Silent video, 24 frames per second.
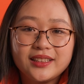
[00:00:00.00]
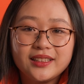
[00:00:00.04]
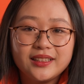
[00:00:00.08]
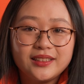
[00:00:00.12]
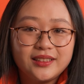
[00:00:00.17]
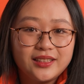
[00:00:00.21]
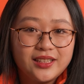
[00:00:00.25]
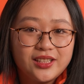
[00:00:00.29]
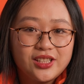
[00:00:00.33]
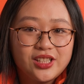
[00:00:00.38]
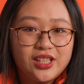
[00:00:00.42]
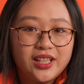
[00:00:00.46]
the
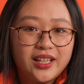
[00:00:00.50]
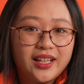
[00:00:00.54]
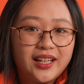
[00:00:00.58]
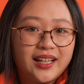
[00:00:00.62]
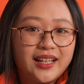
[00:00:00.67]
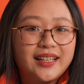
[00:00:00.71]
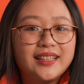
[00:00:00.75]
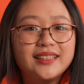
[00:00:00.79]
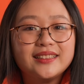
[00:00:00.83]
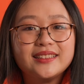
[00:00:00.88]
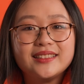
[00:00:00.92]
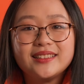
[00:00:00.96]

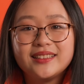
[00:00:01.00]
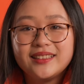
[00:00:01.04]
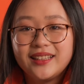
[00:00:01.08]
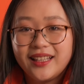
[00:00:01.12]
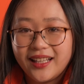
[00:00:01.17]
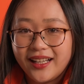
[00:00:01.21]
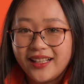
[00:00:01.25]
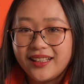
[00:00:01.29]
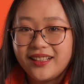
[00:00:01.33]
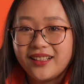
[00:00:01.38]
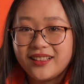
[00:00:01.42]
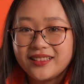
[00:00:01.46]
DJI's
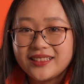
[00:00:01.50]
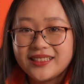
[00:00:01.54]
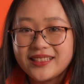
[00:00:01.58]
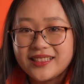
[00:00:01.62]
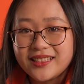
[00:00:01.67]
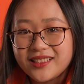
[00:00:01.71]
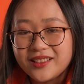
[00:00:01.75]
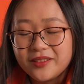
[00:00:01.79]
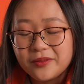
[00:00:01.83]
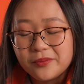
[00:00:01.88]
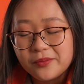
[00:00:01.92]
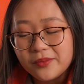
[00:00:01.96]
LiDAR
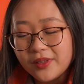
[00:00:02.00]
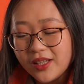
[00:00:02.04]
system.